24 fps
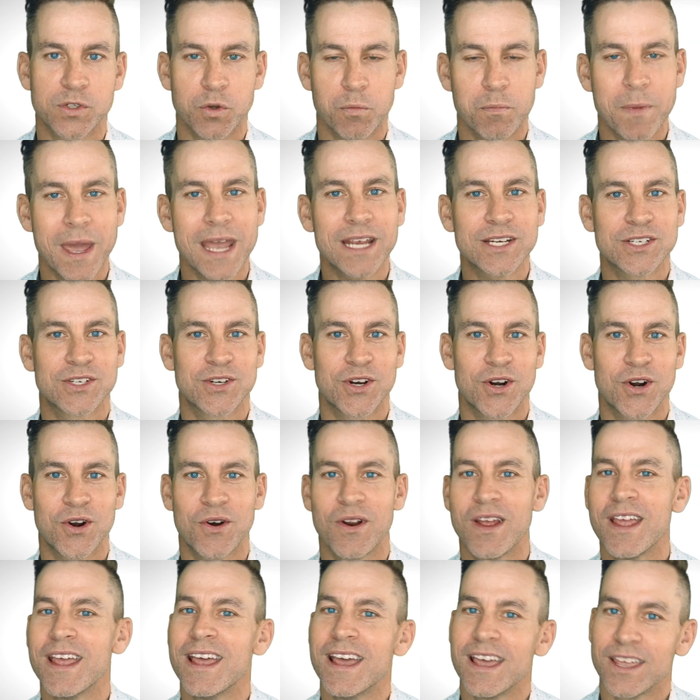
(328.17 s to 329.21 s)
So make
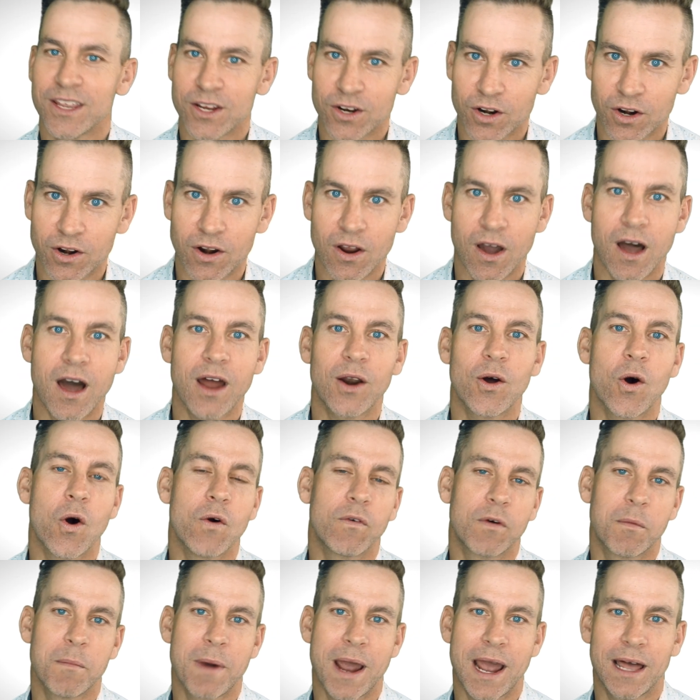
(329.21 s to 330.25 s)
sure you're not
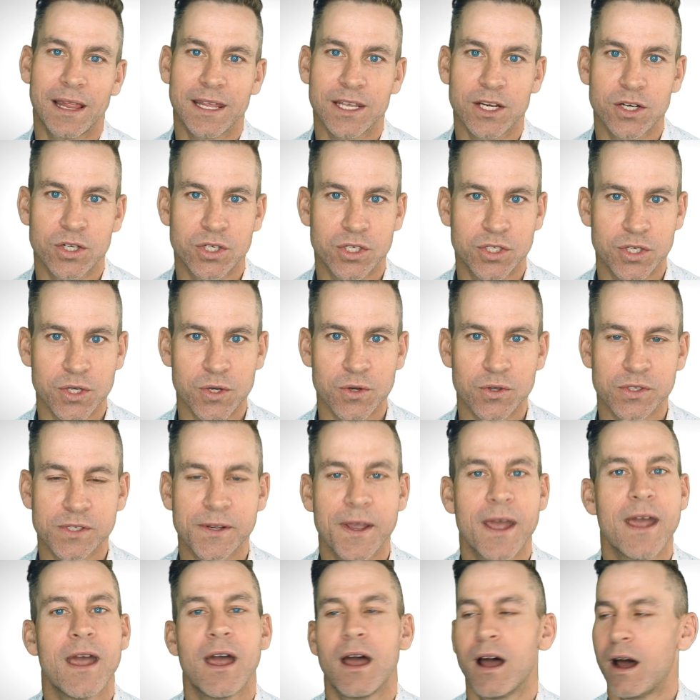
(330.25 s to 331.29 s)
over miling your shoes.
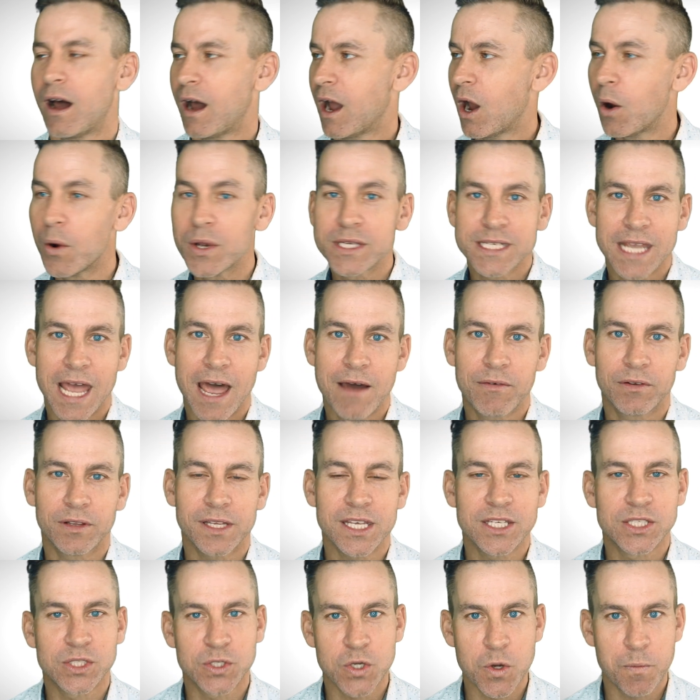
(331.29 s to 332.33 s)
I always have at
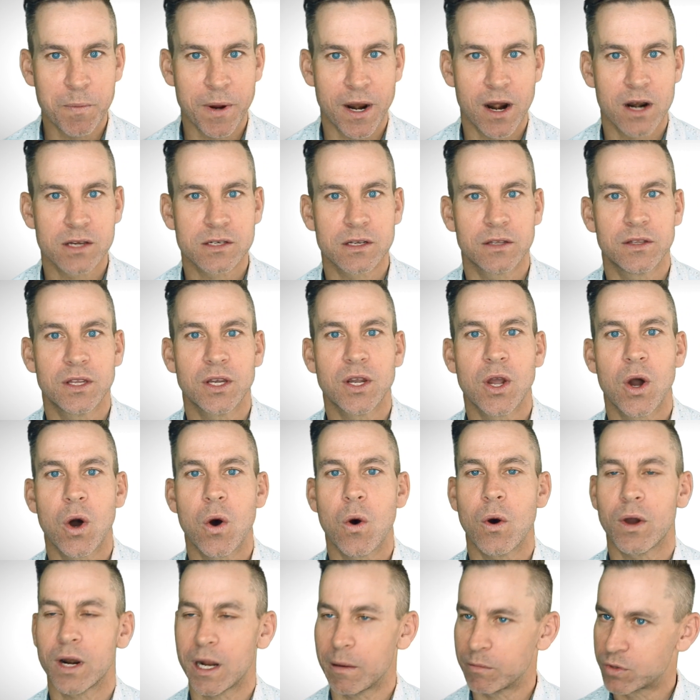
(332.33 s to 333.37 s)
least 2 pairs on the
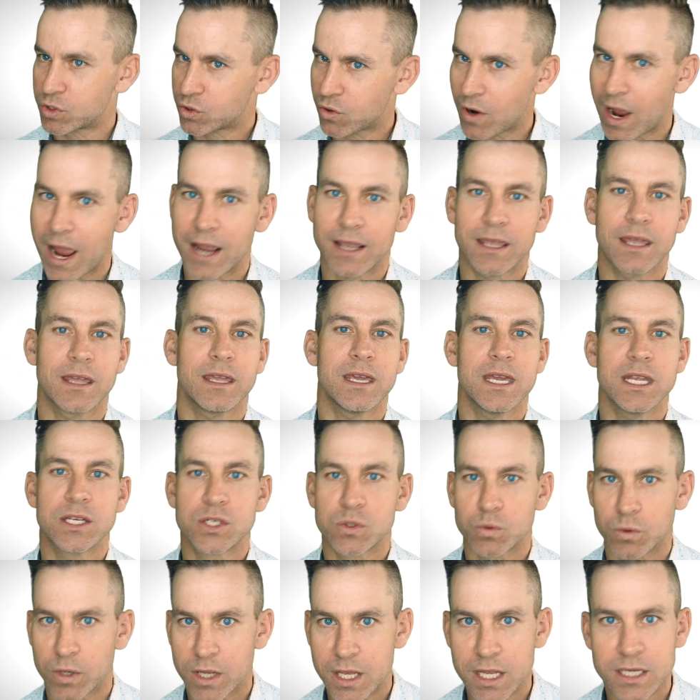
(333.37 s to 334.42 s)
go, and I'm tracking
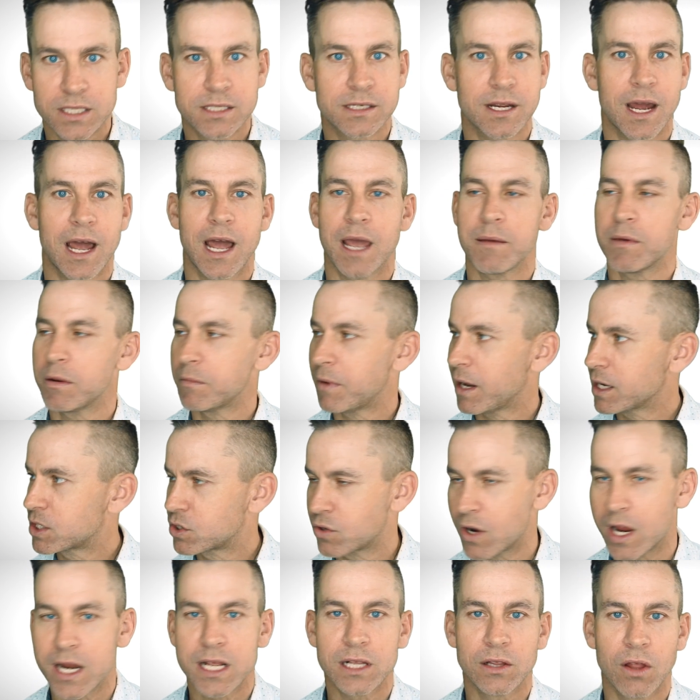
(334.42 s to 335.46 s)
each time in my
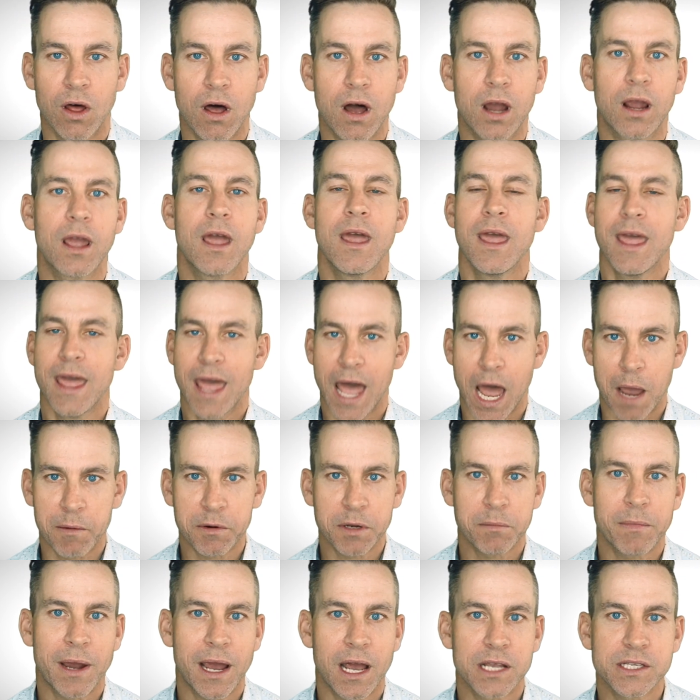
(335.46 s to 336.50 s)
training log how
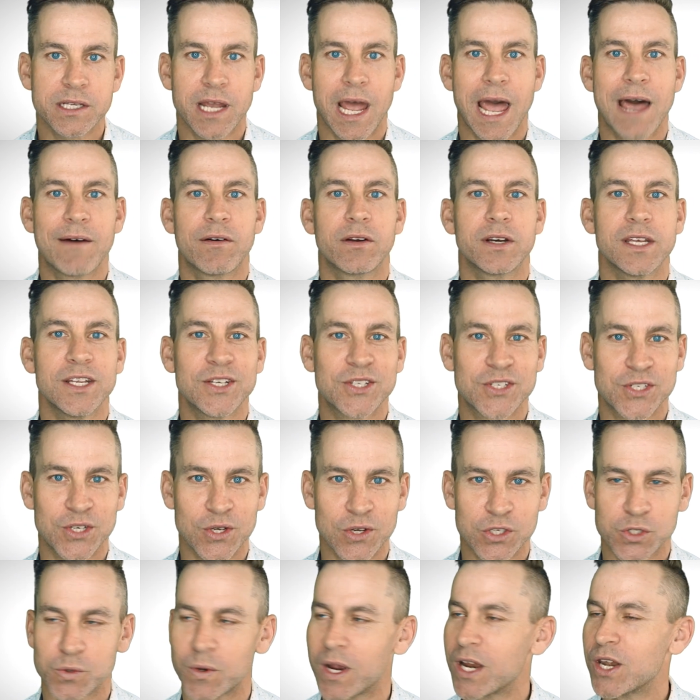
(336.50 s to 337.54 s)
many miles I have on each
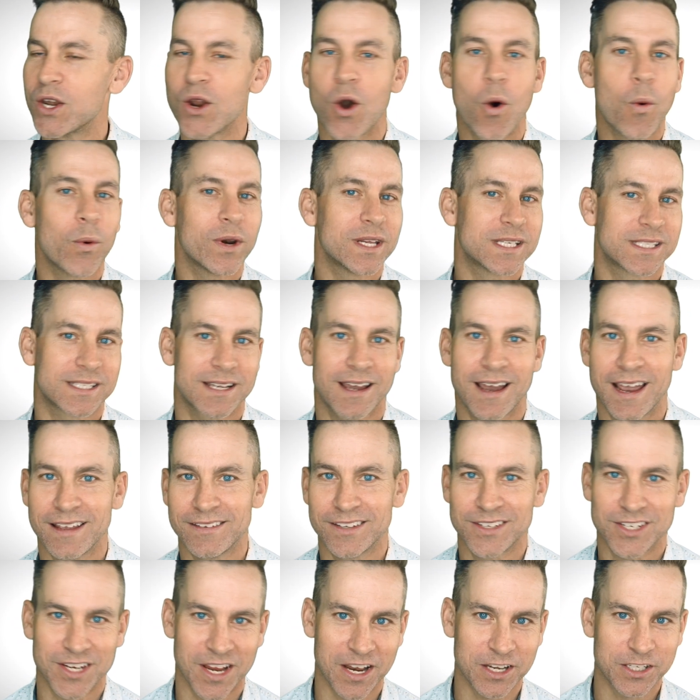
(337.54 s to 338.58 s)
shoe so I know when it's time
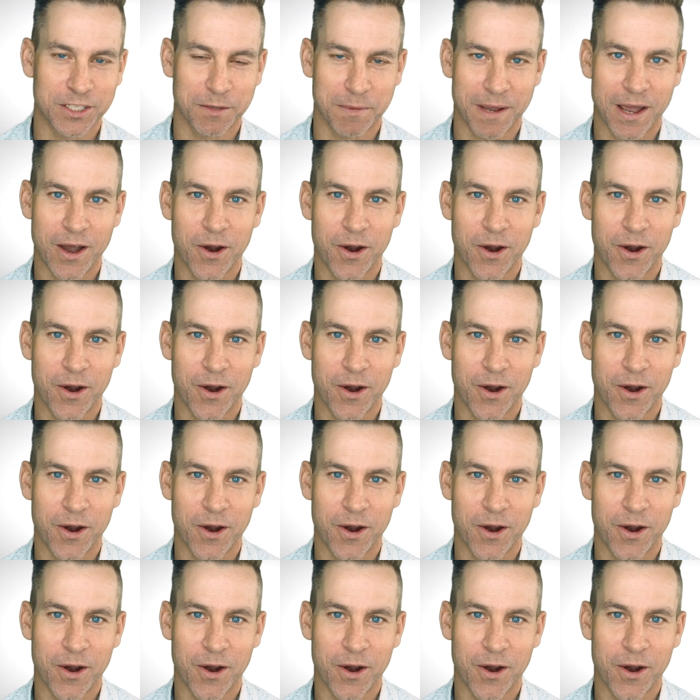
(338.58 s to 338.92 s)
to change them